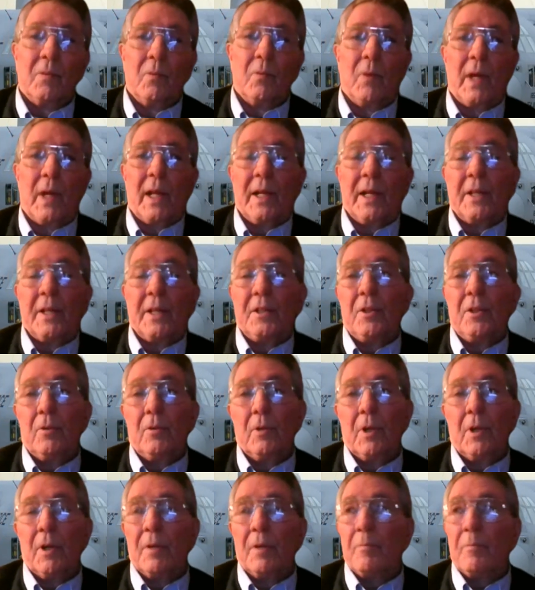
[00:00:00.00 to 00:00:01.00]
Well, and you
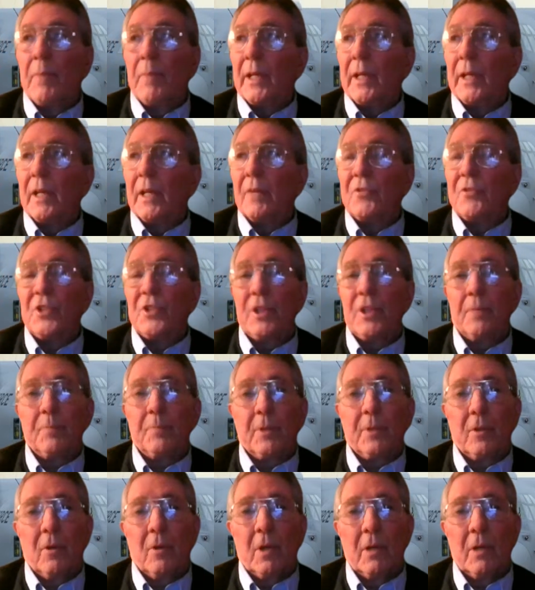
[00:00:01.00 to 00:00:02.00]
were on a big enough ship
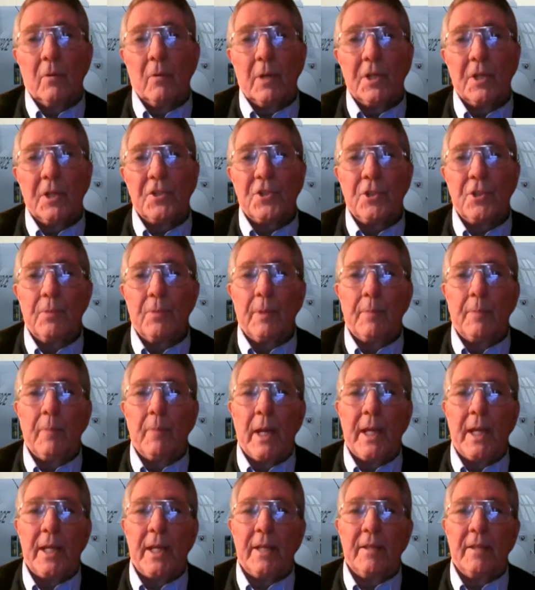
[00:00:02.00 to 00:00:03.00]
to go all the way to Subic
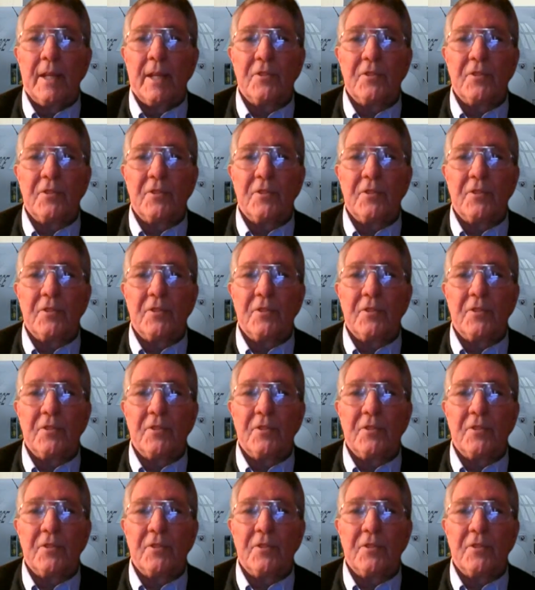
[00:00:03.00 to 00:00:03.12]
Bay.